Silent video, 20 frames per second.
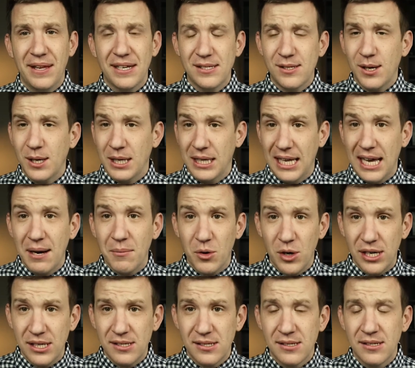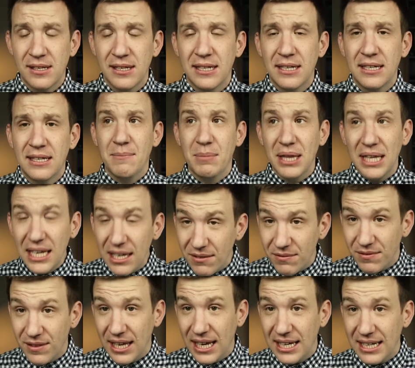that's not glamorous. I
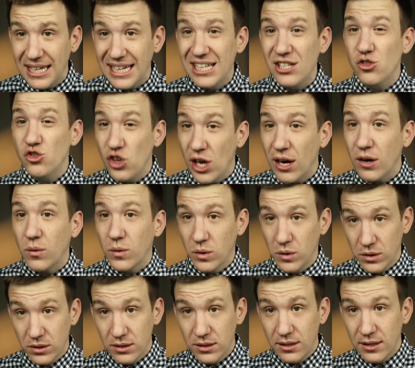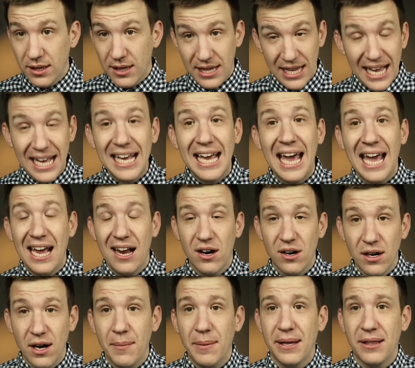believe that in general, they
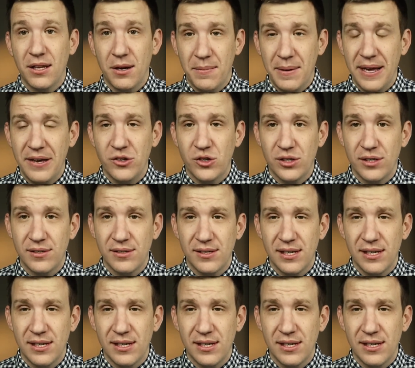care about their patients.